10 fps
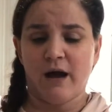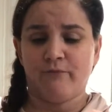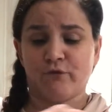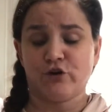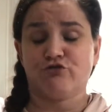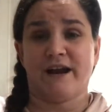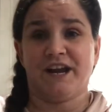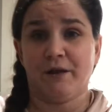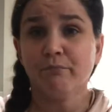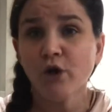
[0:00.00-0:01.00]
for
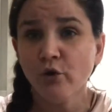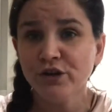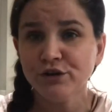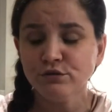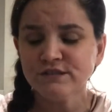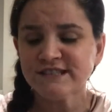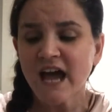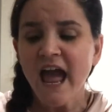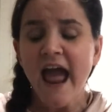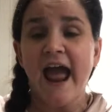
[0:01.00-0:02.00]
draining produce,
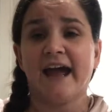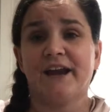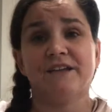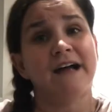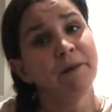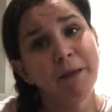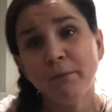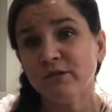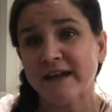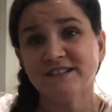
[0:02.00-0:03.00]
and a lot of
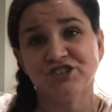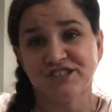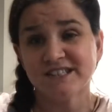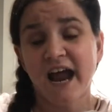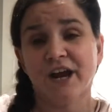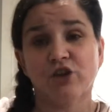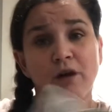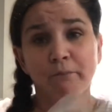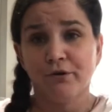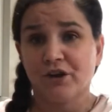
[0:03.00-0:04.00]
people like to just kind of
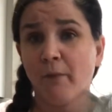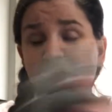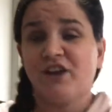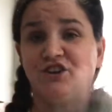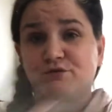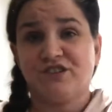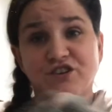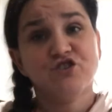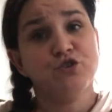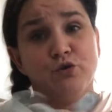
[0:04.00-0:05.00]
crumple it up and use
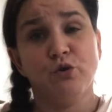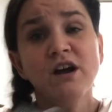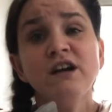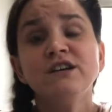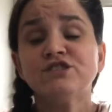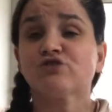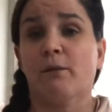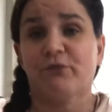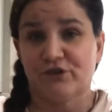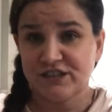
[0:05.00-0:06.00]
it to
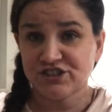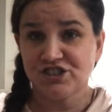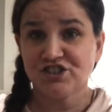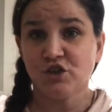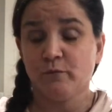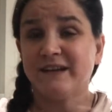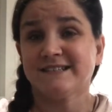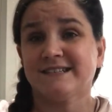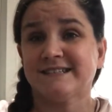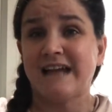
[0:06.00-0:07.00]
scrub their dishes too, because
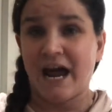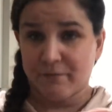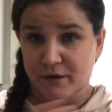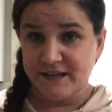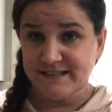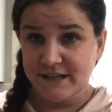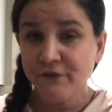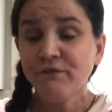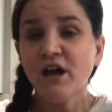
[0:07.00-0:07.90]
it is non-abrasive.